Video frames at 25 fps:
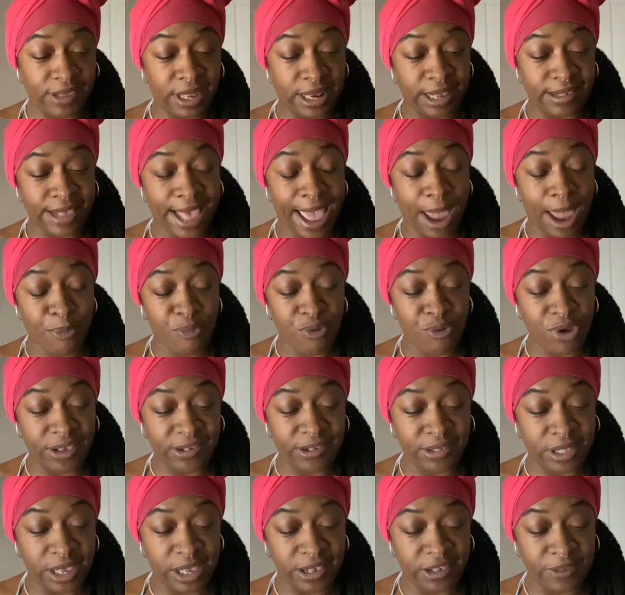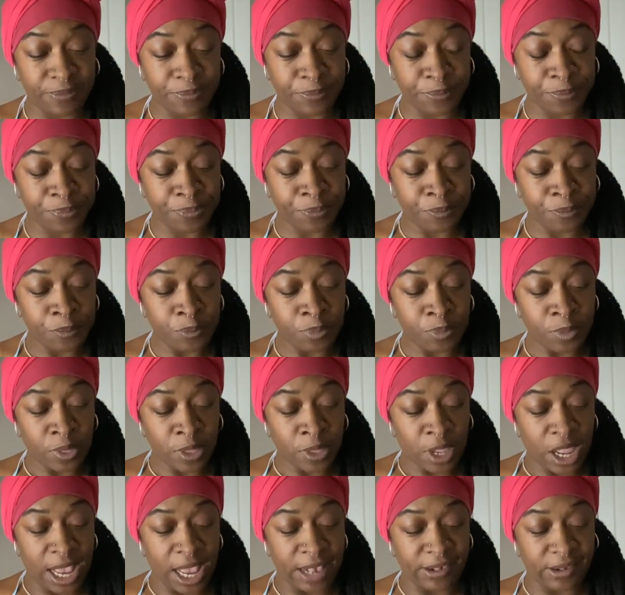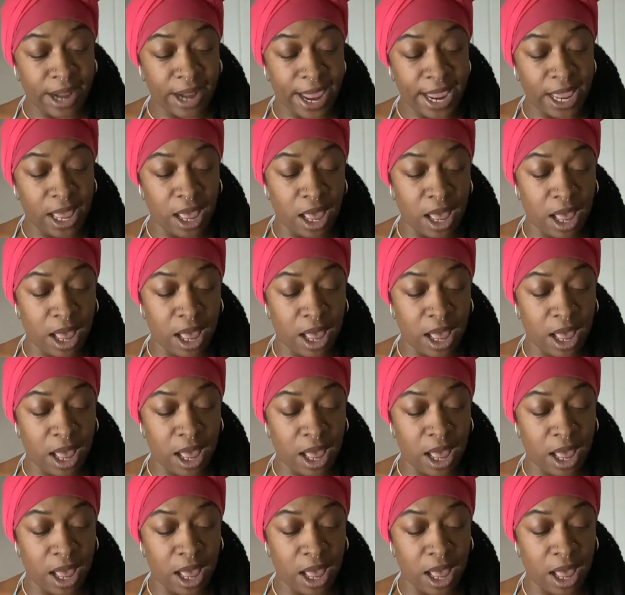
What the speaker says: this High Priestess, it's like